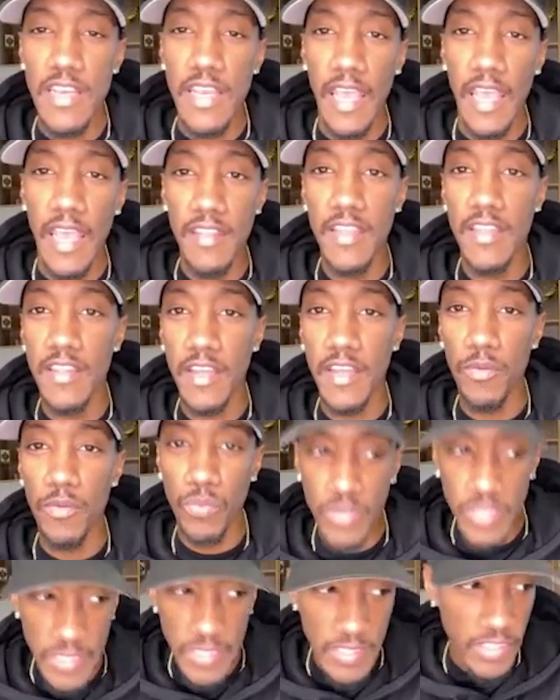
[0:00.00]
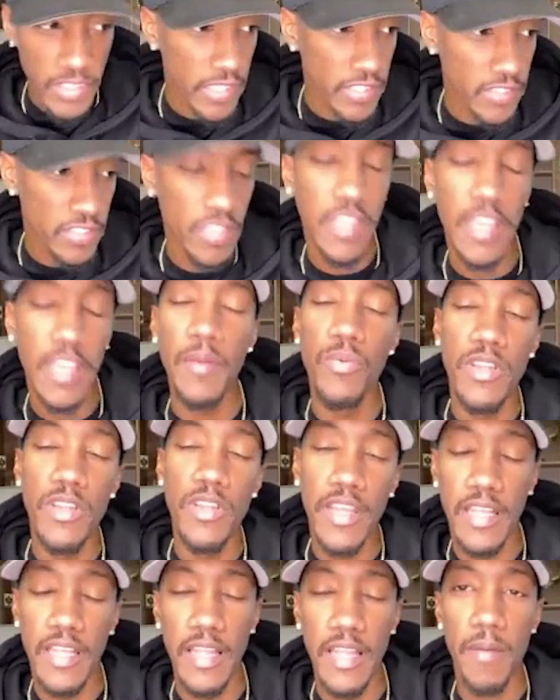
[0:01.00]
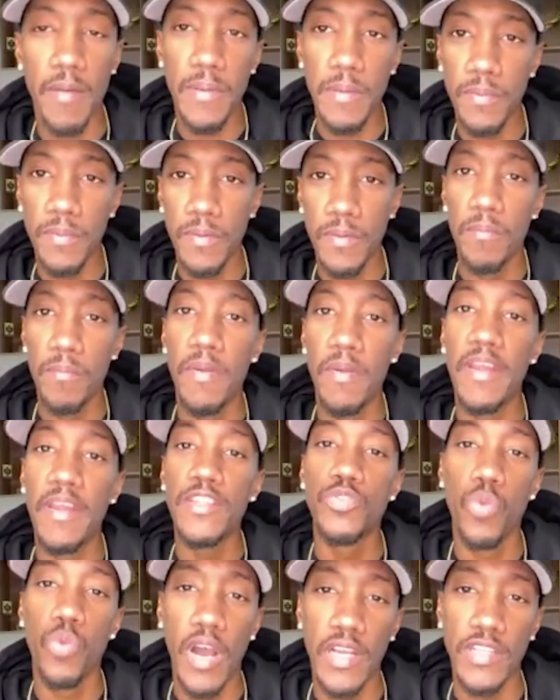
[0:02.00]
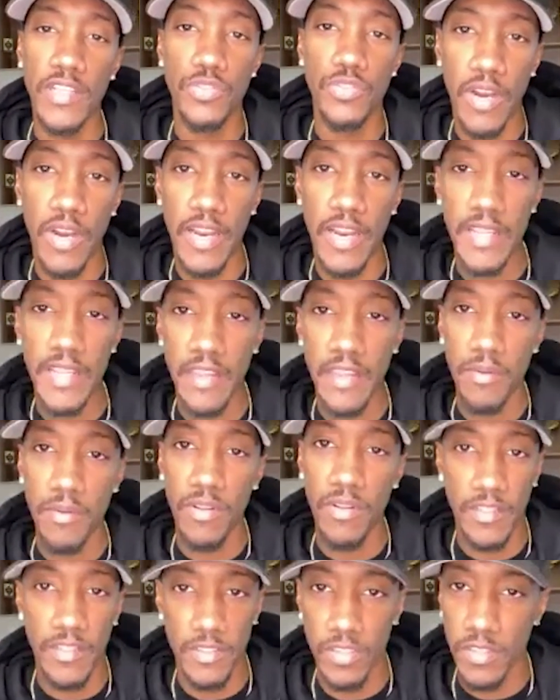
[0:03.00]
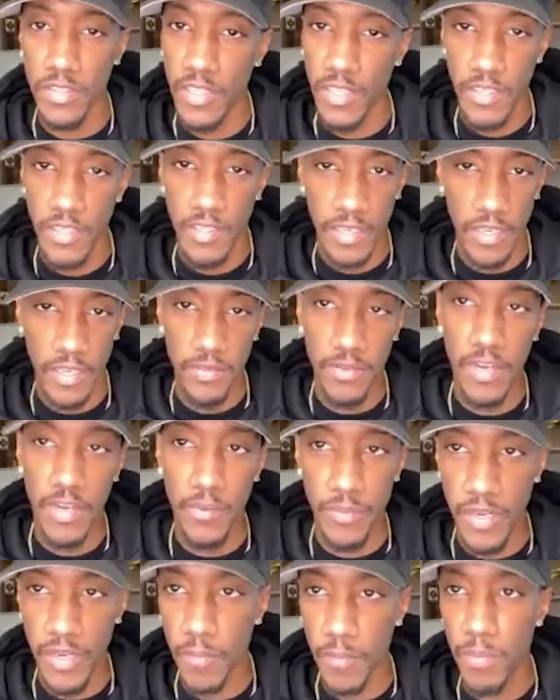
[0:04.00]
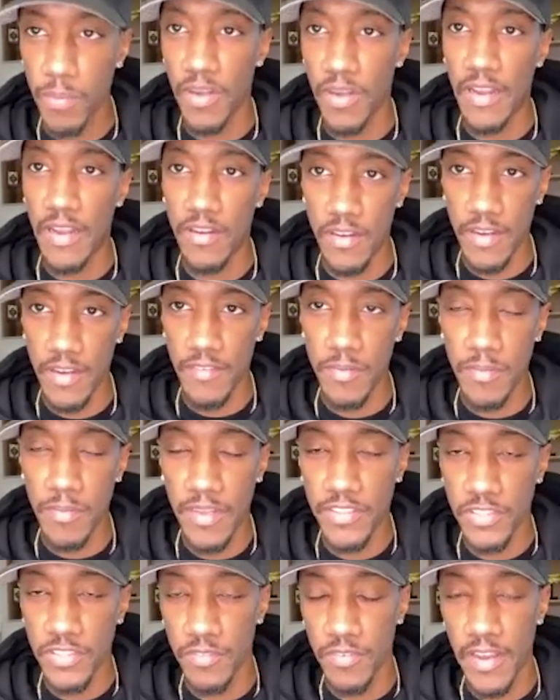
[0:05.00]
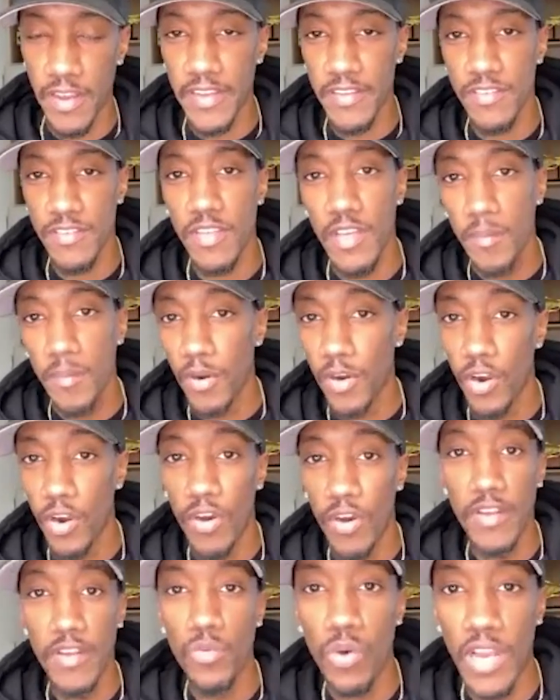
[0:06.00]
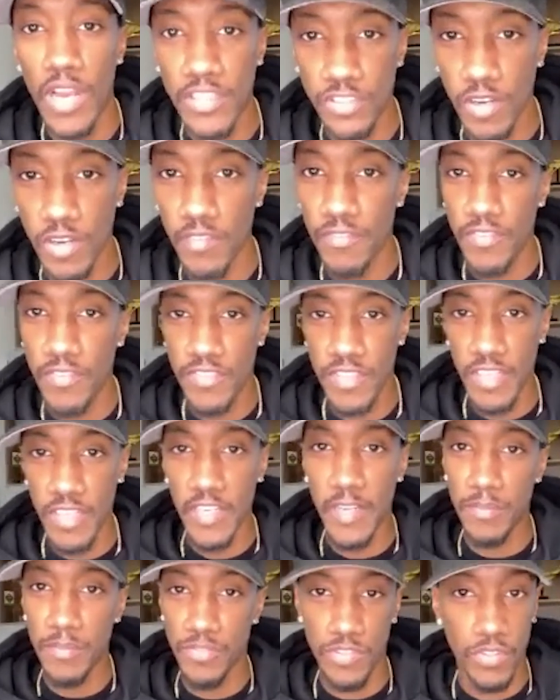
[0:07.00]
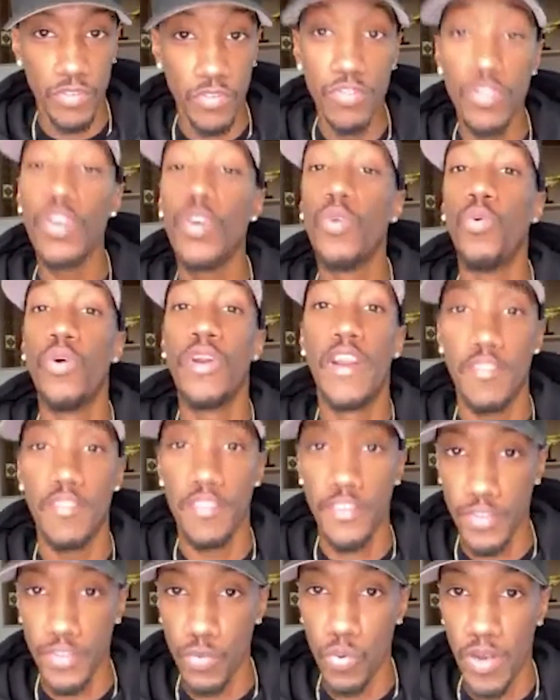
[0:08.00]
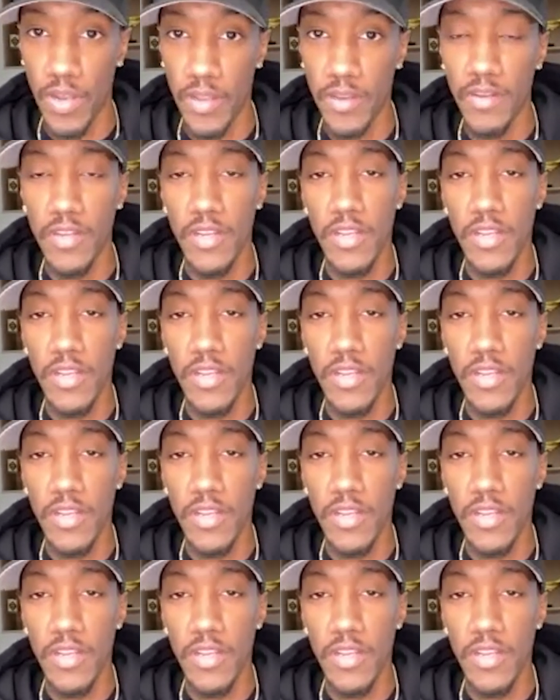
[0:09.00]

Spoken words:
And then they really changed the game when they allowed people to binge watch, right? They were like, look, not only are we going to put it out on every major device, but go ahead and watch all 15 episodes whenever you want.